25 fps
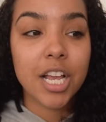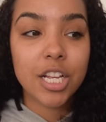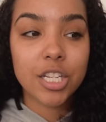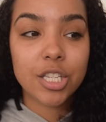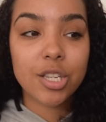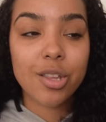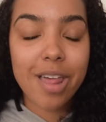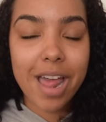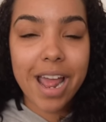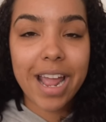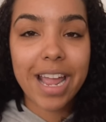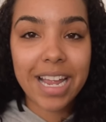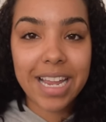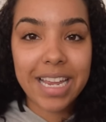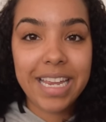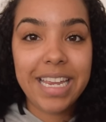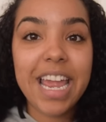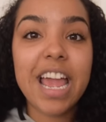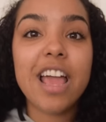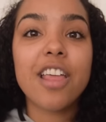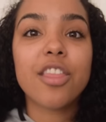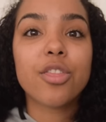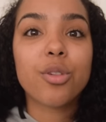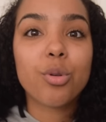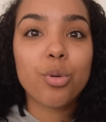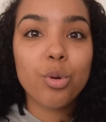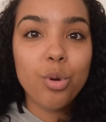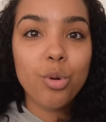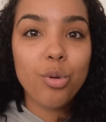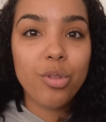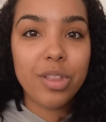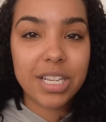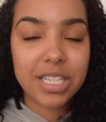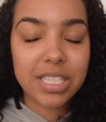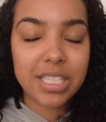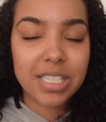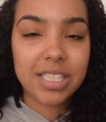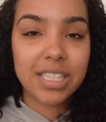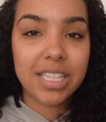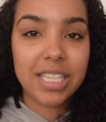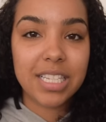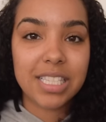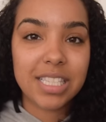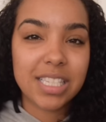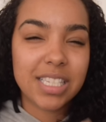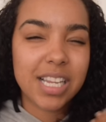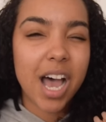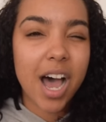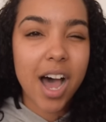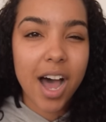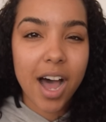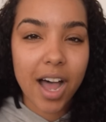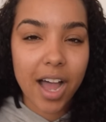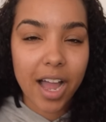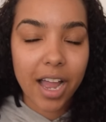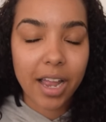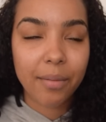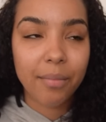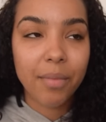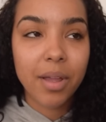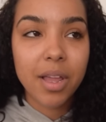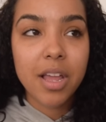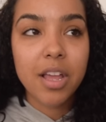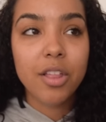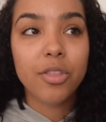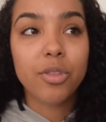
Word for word: so that i can get through this this time